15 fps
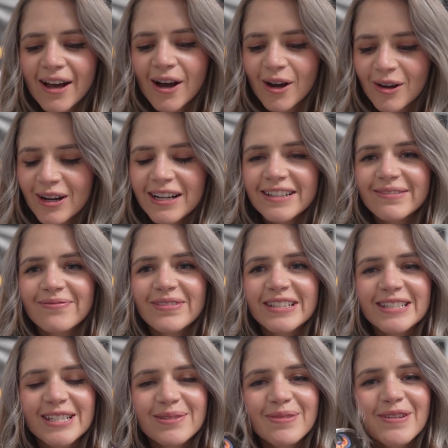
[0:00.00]
All right,
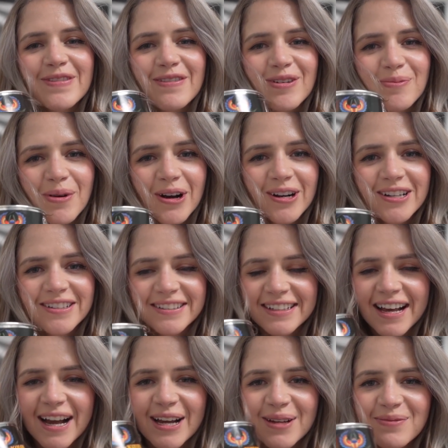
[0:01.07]
this is my favorite part.
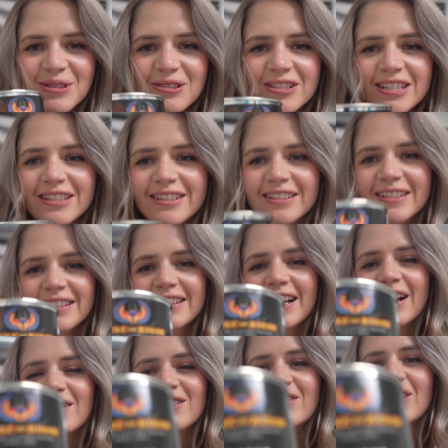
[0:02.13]
I'm using the House of